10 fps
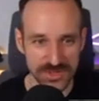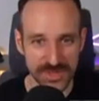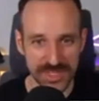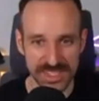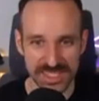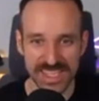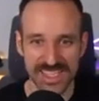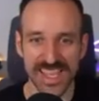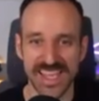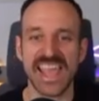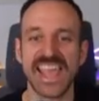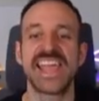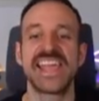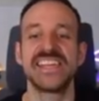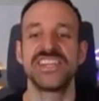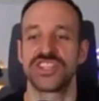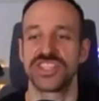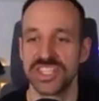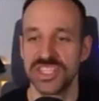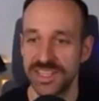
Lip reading: because it takes like ages